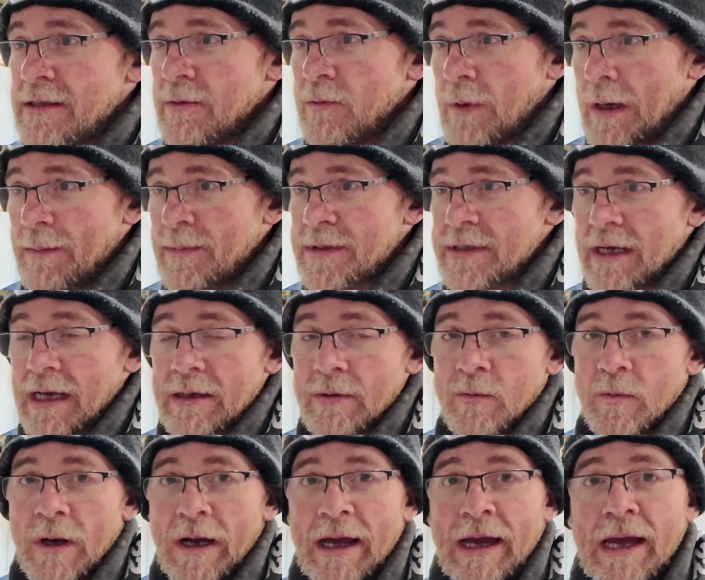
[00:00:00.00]
the website
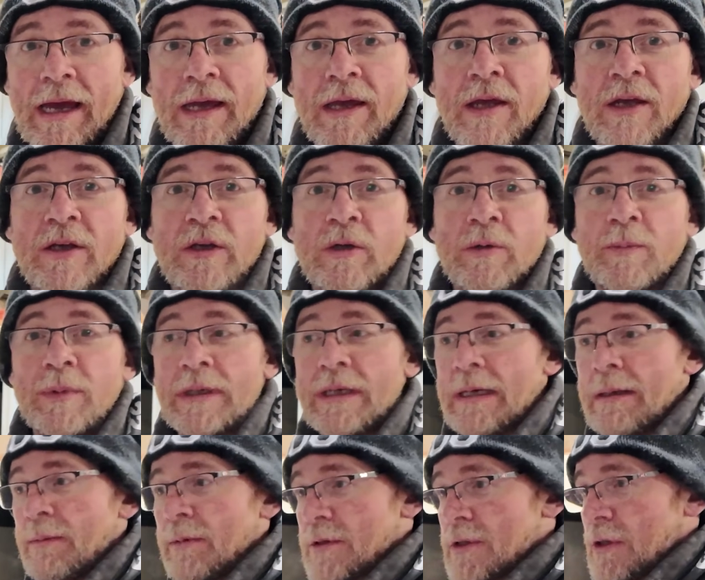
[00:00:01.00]
where you'll be
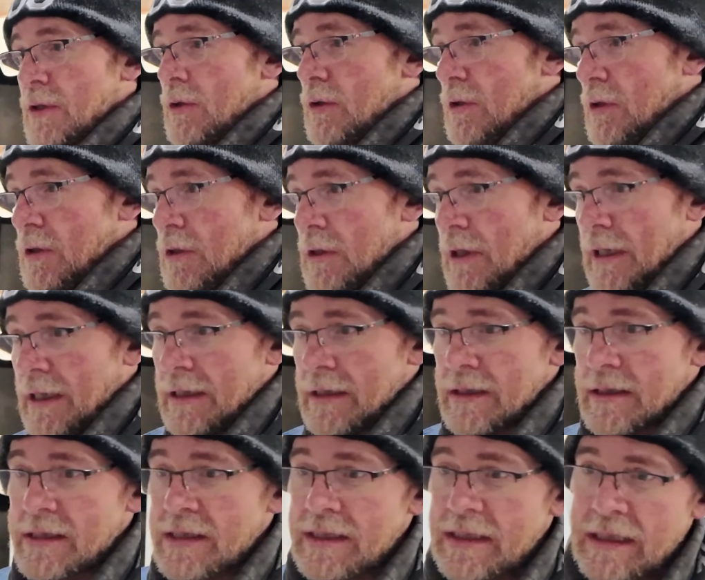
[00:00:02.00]
able to go and
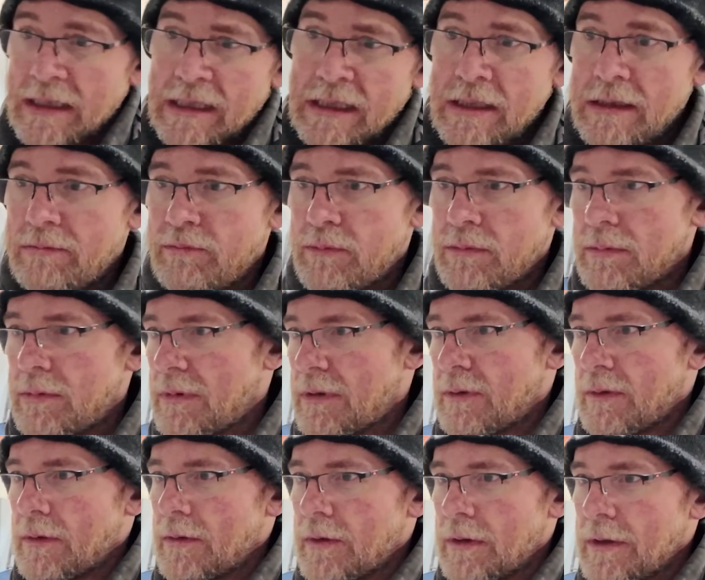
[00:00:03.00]
see,
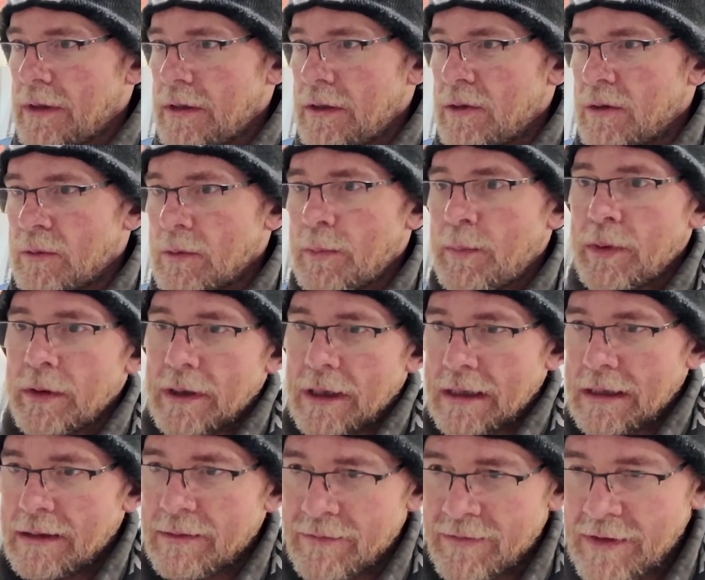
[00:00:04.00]
you know, we'll put
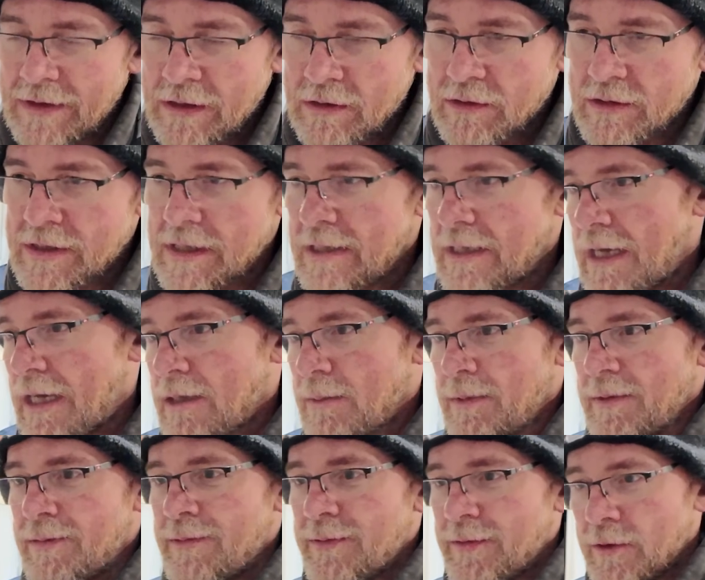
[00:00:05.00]
like videos in there, there'll
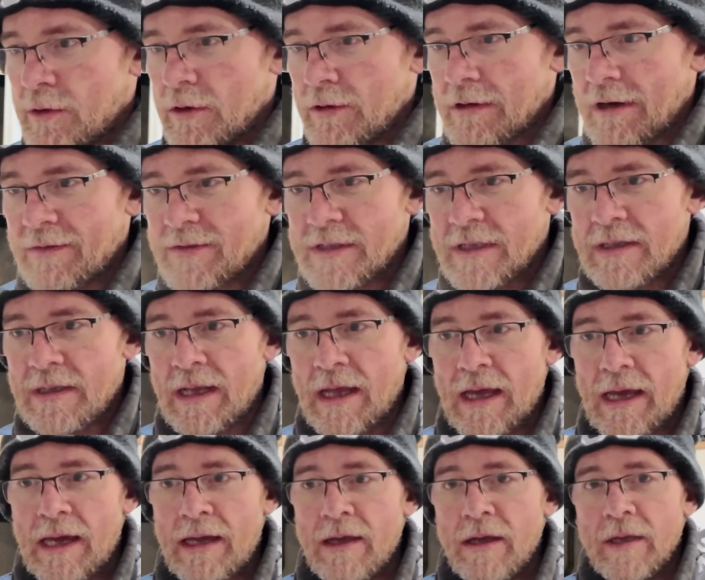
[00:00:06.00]
be photographs in
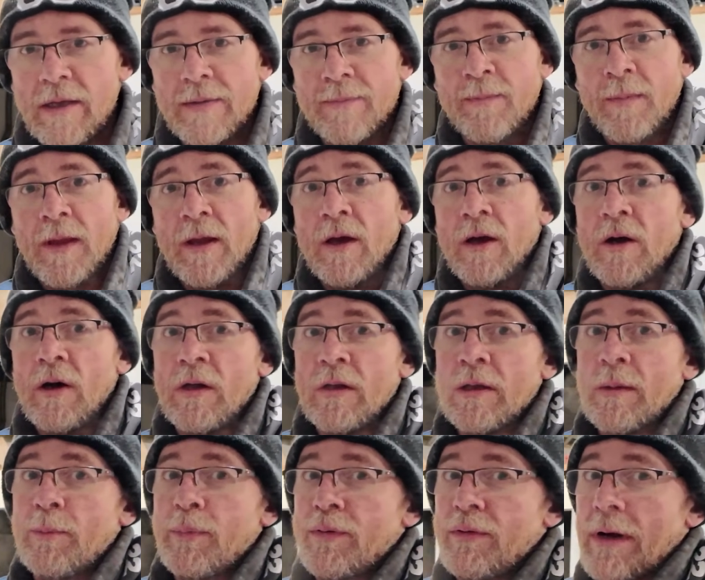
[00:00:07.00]
there. All
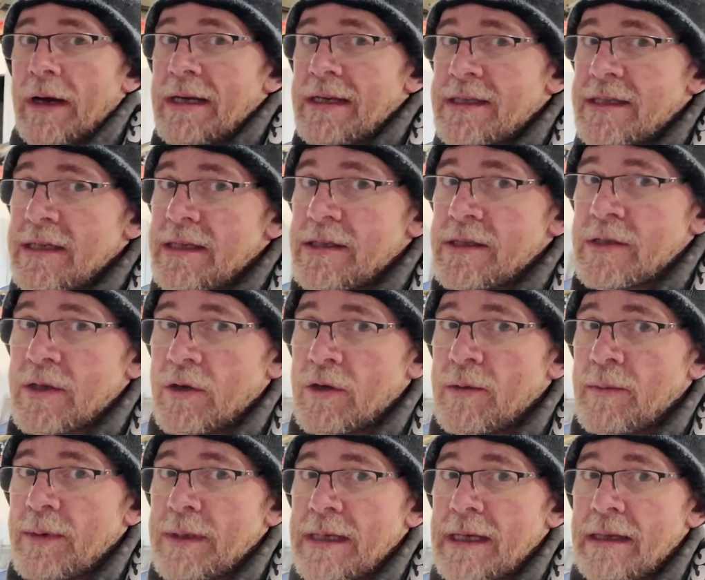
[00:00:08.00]
the pricing's going to
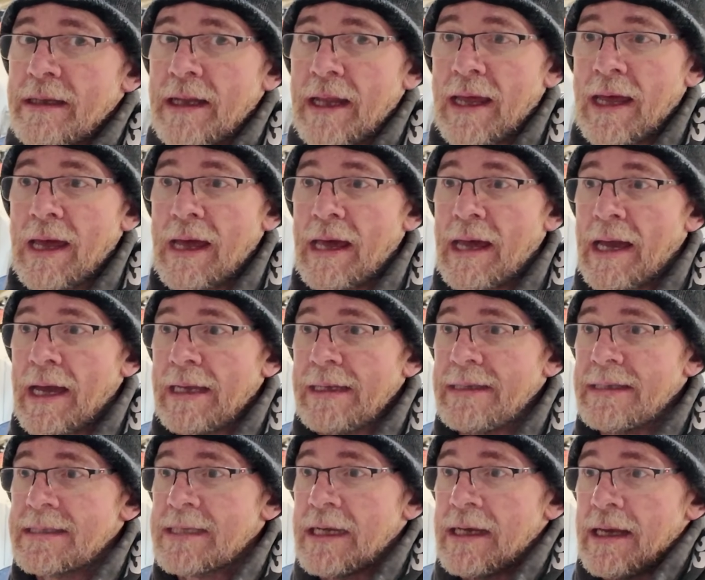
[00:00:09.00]
be in there,
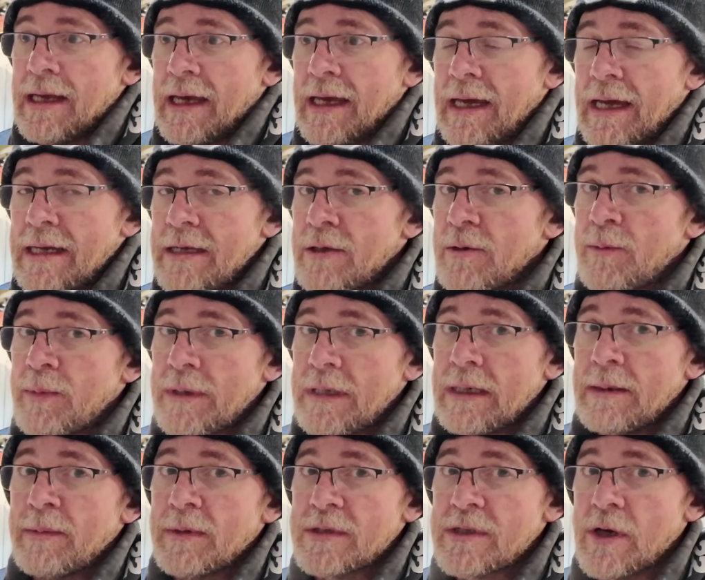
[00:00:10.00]
and you'll be
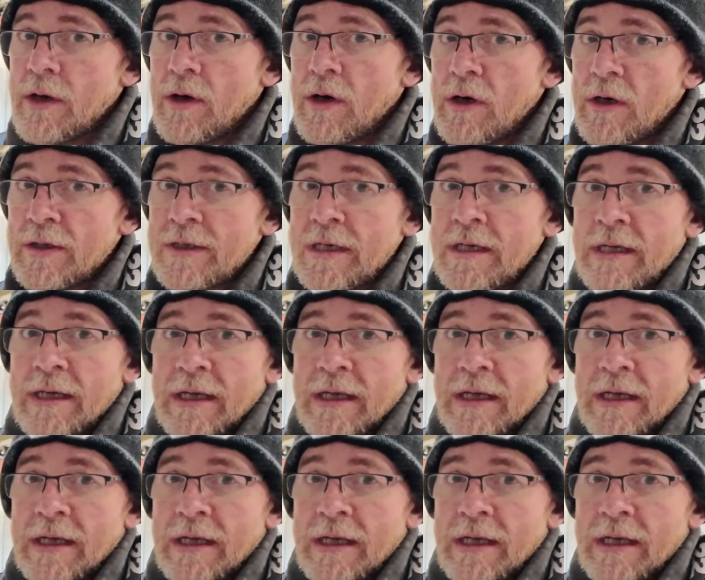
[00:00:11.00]
able to order.